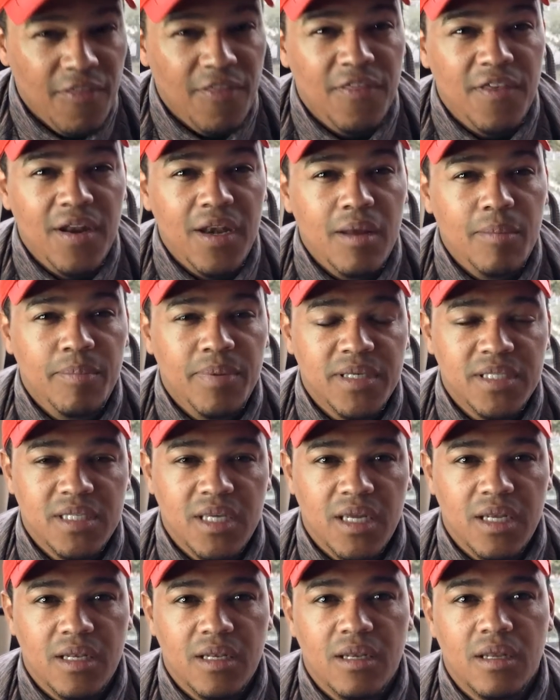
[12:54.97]

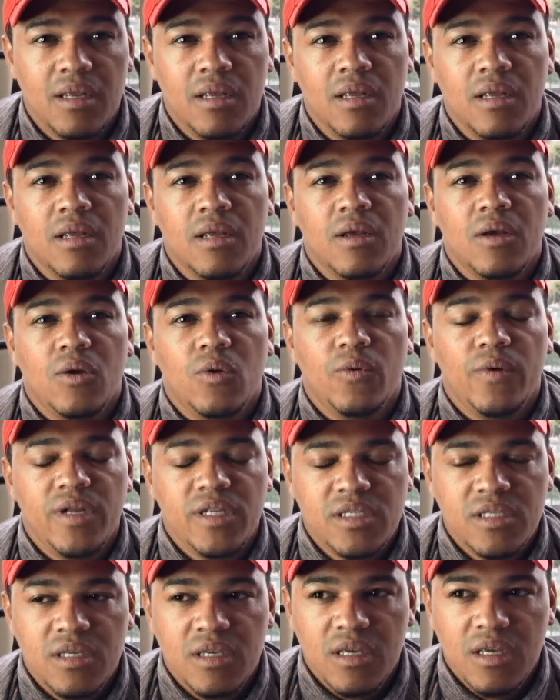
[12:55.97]
30%,
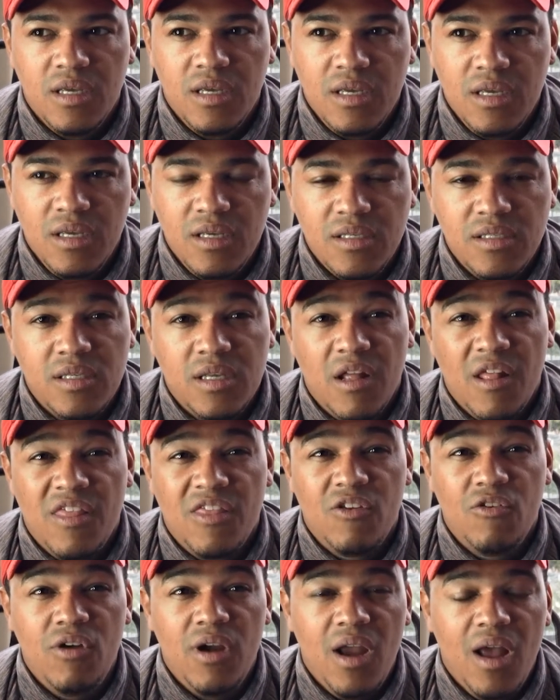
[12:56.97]
which is
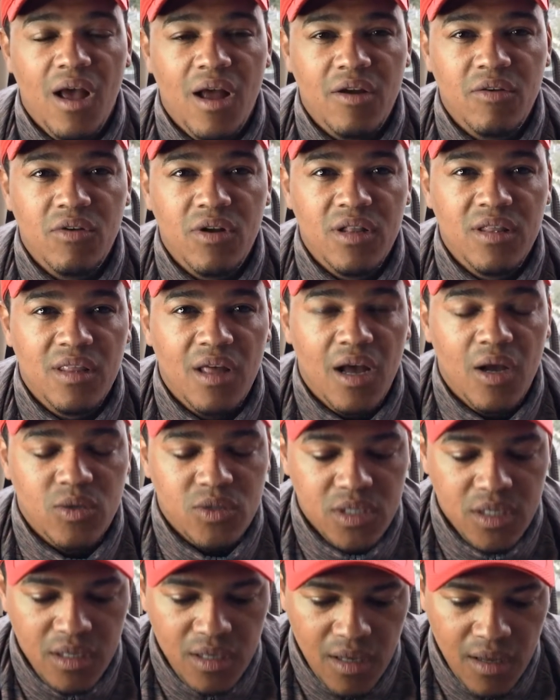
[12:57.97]

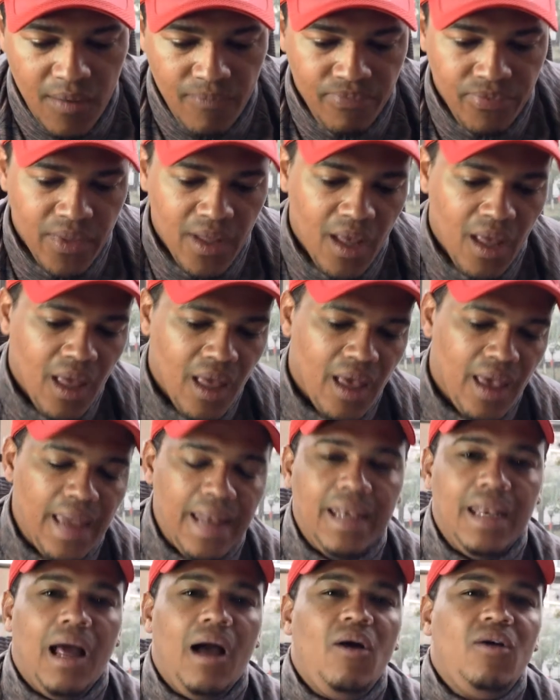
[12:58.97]
300,000.
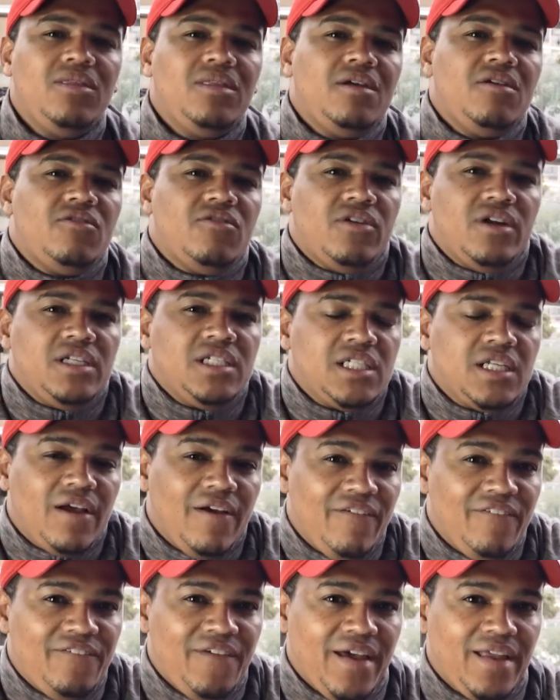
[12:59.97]
And now the risk
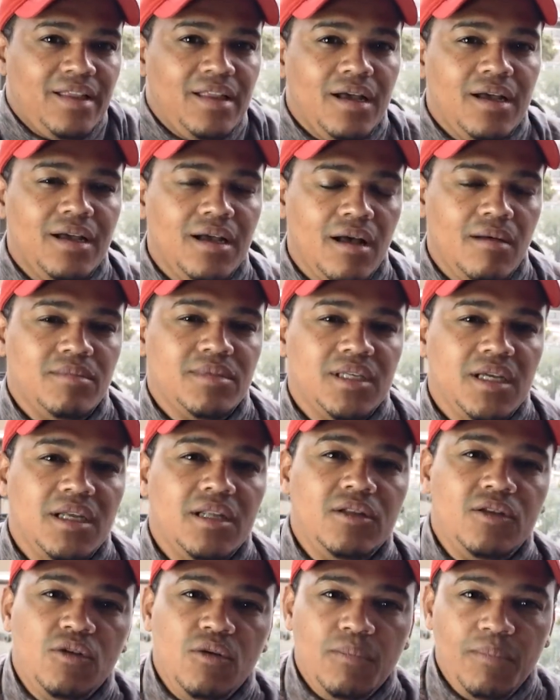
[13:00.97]
factor comes
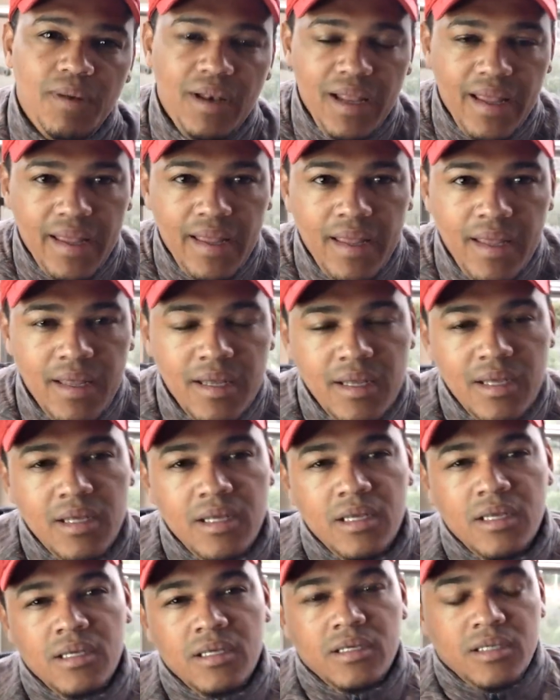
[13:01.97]
into play.
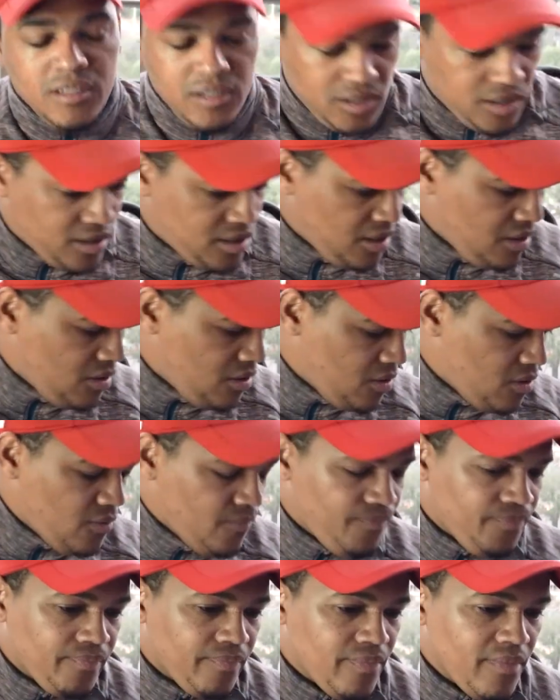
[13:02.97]

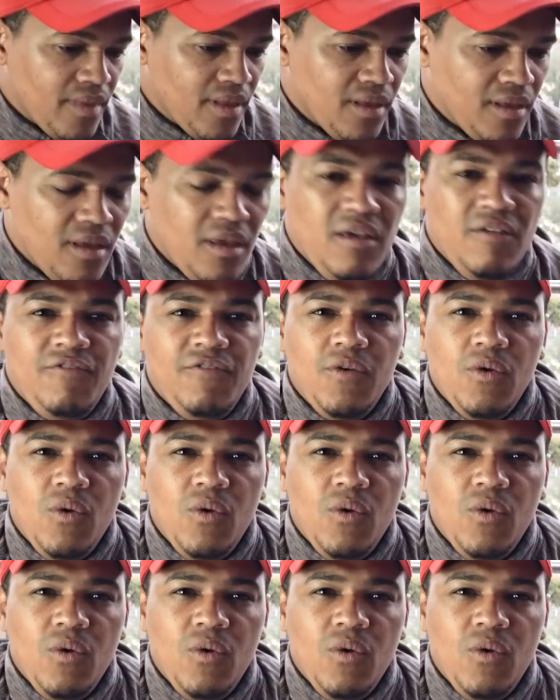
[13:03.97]
So if